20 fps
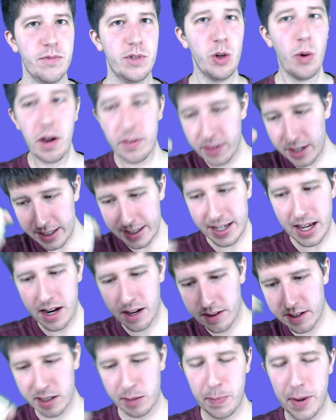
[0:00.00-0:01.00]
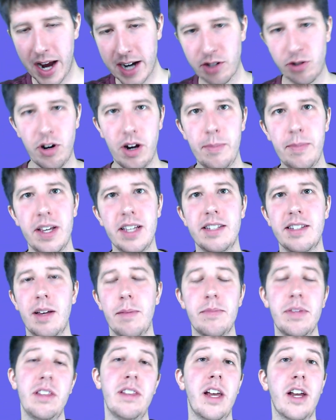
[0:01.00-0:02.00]
So on this end of the spectrum is
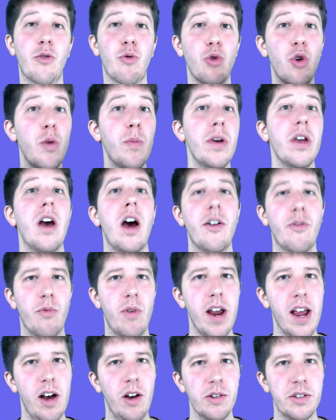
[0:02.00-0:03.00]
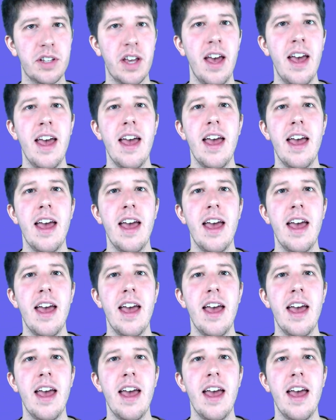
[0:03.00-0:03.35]
something like Ruby on Rails.